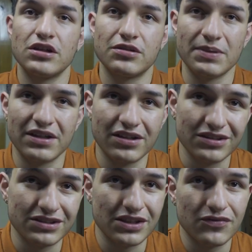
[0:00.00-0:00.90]

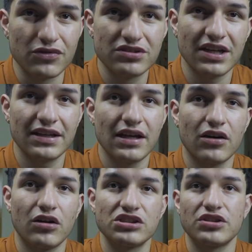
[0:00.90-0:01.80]
because if you sign that
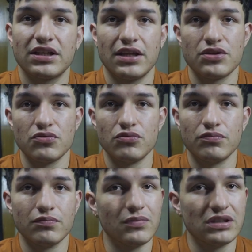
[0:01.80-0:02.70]
contract and you,
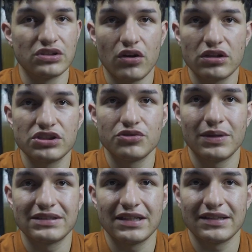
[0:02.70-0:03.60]
as long as you
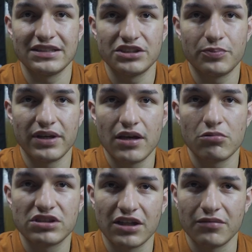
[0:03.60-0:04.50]
maintain that GPA,
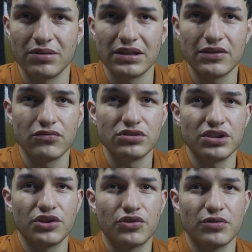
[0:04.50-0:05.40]
which I believe was
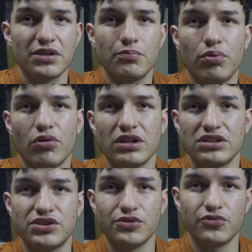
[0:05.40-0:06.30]
a
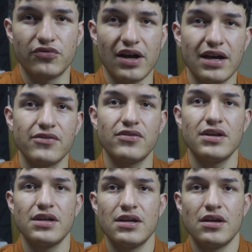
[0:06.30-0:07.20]
3.25
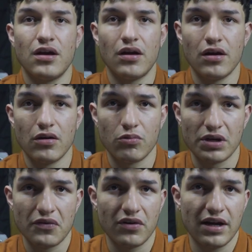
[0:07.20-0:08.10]

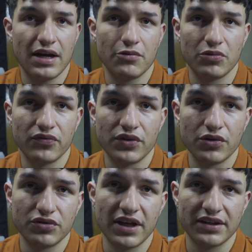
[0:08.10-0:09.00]
whenever I had
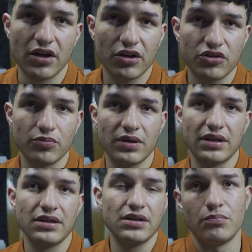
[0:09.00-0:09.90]
reviewed that
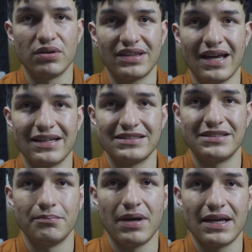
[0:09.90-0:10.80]
document, but that is
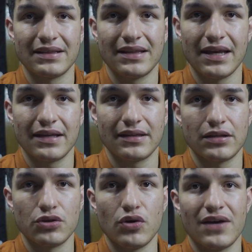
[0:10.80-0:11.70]
the main thing.
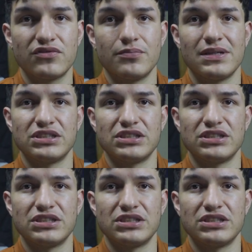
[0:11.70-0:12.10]
You have to